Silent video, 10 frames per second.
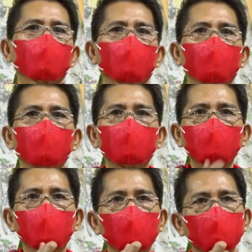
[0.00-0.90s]
There
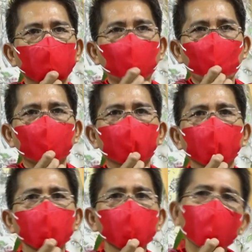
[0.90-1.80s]
is always time
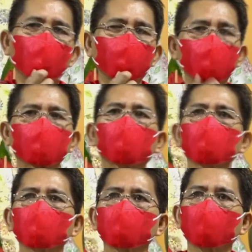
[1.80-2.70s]
for joy. There's
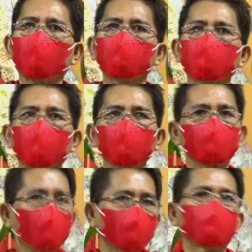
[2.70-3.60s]
also time for
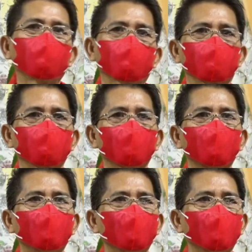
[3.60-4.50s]
sadness.
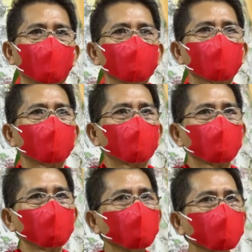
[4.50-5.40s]
And
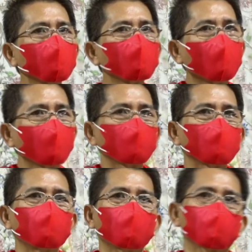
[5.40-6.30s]
the word of God and
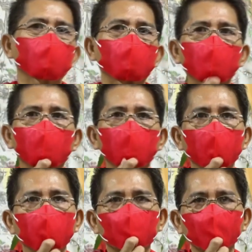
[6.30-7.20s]
the message of
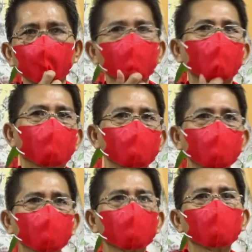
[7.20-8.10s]
salvation is
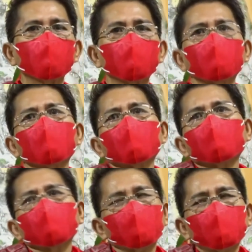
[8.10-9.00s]
not only
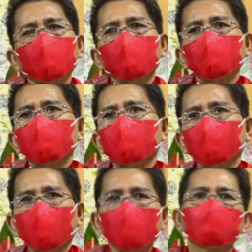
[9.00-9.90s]
whenever we
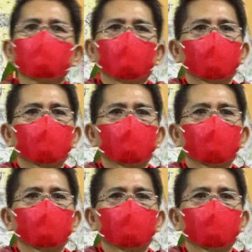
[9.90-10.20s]
are happy.